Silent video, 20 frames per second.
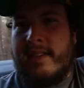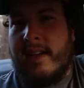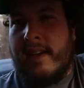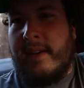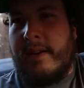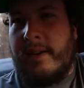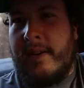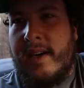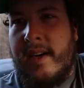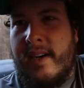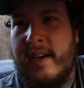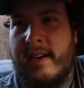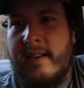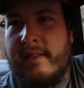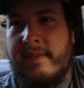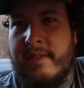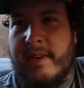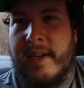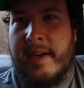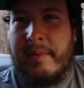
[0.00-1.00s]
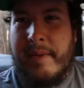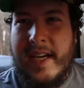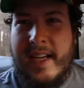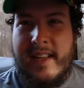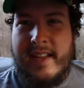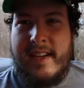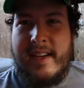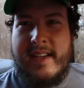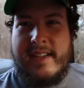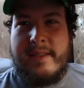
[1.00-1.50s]
So uh, for anybody
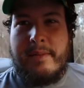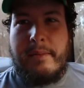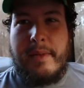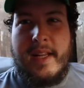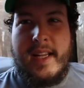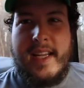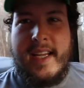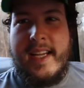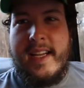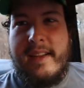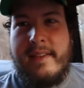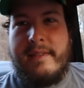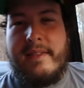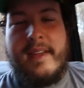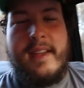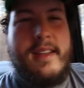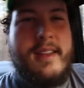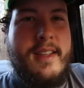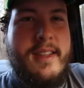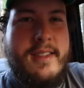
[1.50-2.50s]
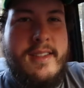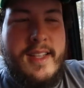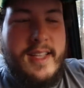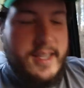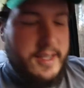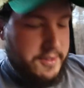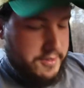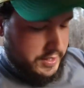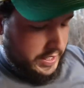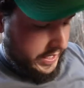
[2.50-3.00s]
that doesn't believe that this
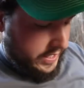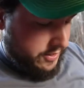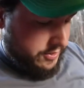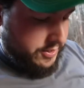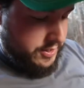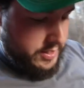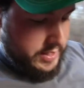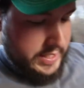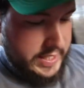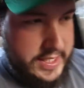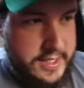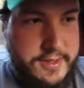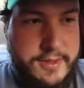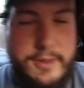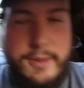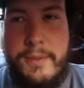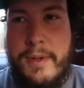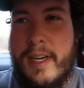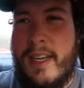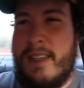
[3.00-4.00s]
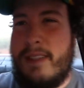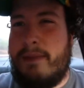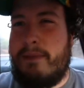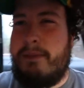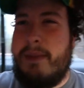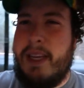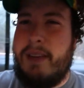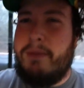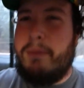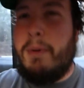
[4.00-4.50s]
thing's actually a diesel, because
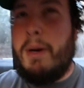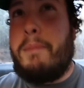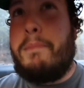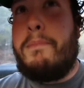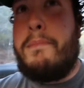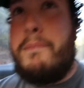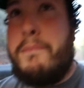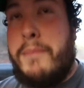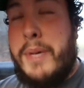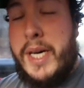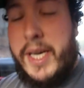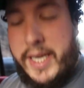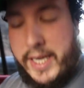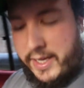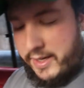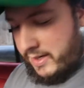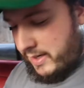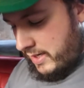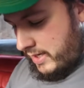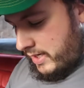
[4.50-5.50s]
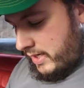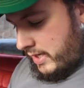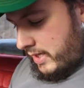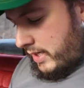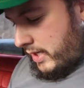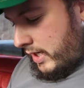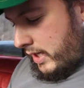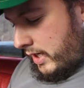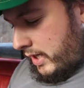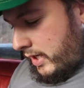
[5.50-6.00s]
even my buddy,
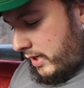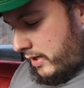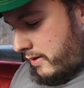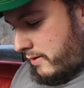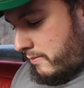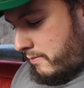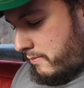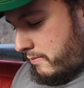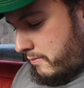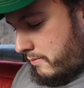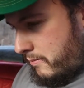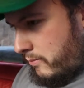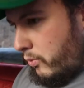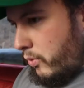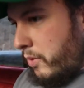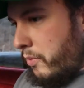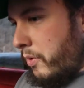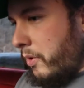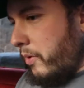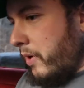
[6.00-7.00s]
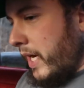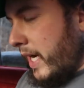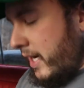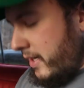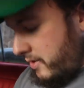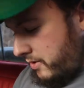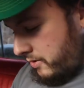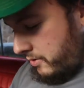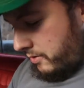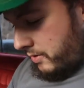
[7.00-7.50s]
uh, when we were in high
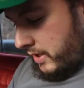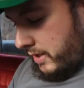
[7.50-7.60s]
school,